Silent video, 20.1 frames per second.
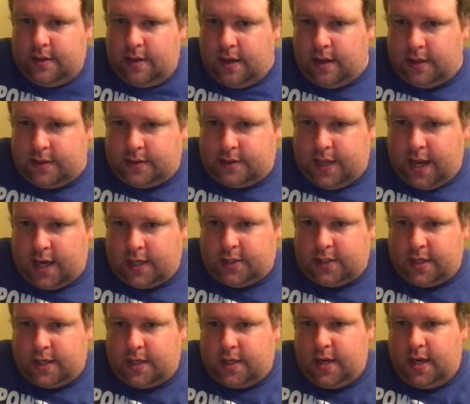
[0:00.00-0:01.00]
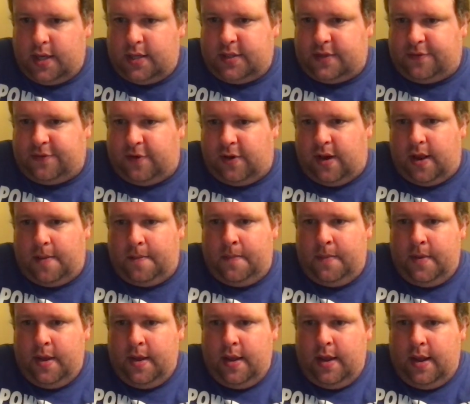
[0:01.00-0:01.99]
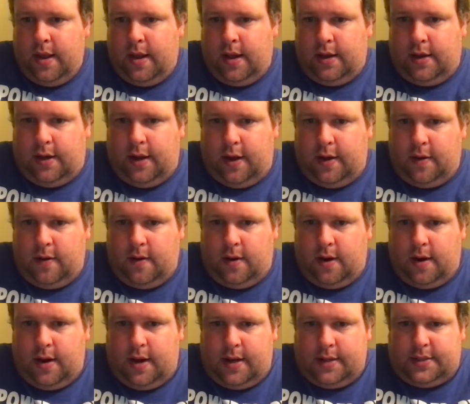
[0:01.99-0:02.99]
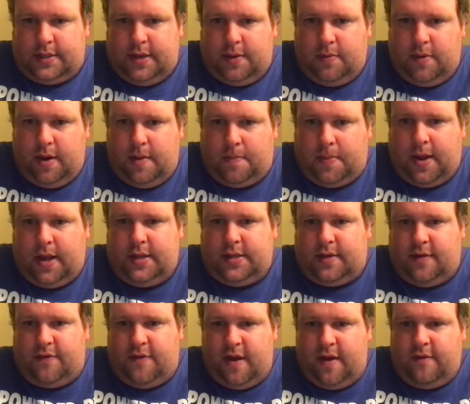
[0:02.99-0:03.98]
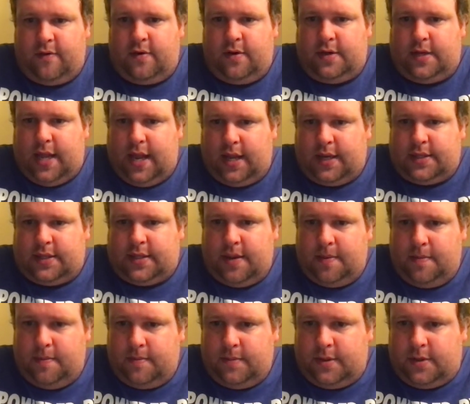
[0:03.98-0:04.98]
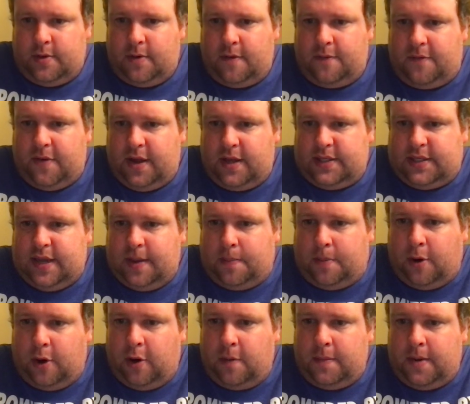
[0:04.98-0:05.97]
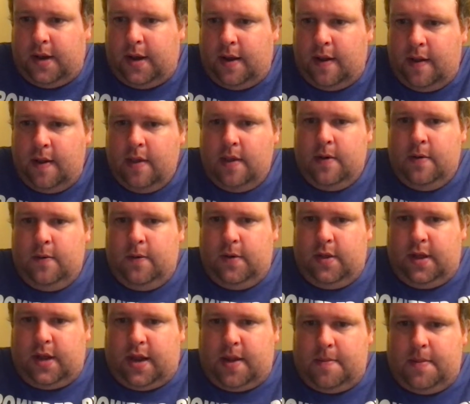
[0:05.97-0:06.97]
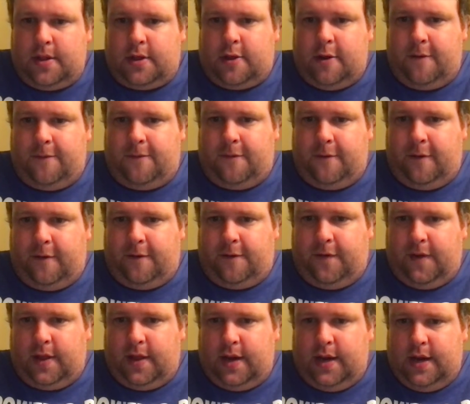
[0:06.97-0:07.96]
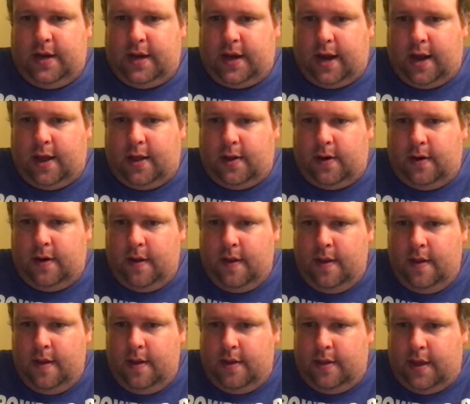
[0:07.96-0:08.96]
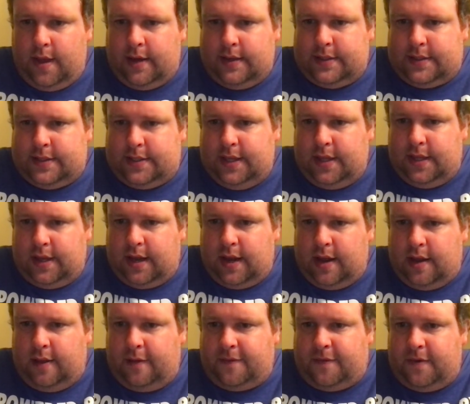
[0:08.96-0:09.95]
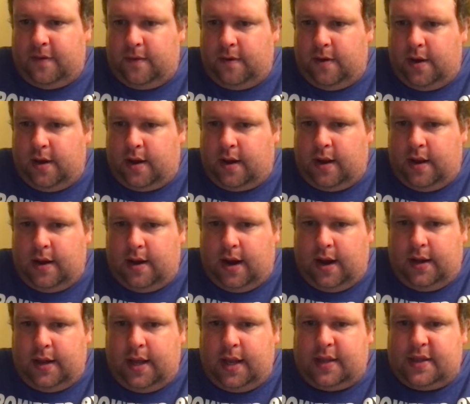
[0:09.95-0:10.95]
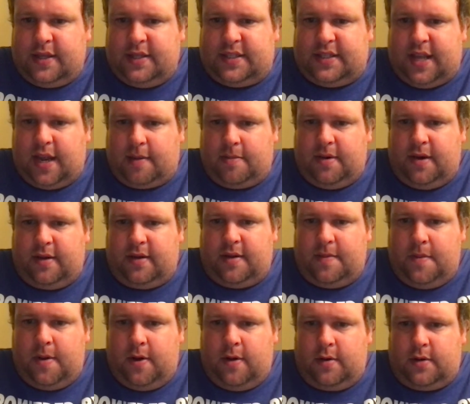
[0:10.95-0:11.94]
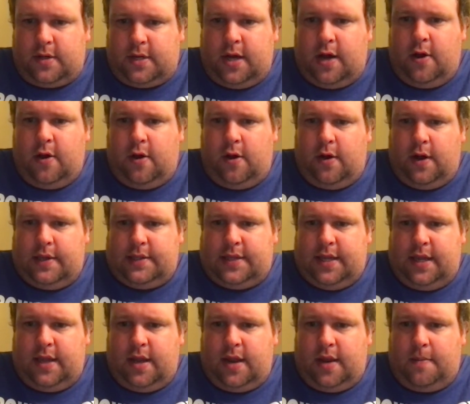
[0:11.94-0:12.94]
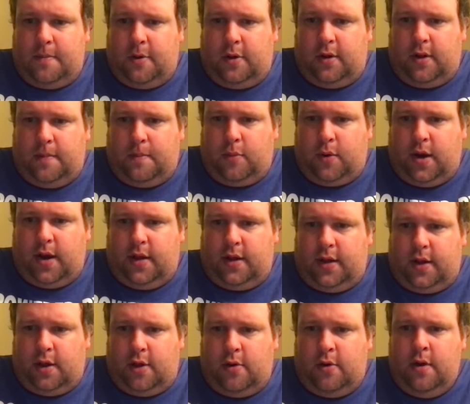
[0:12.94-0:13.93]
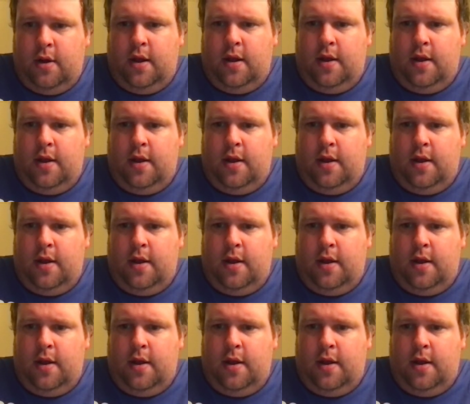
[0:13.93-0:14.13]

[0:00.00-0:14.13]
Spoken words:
a stash of guns for him, and later on, as he repays the favor, takes him to a fancy apartment where they commit their first felony together. That is stealing an elephant rug, and I like this segment of De Niro as a young Marlon Brando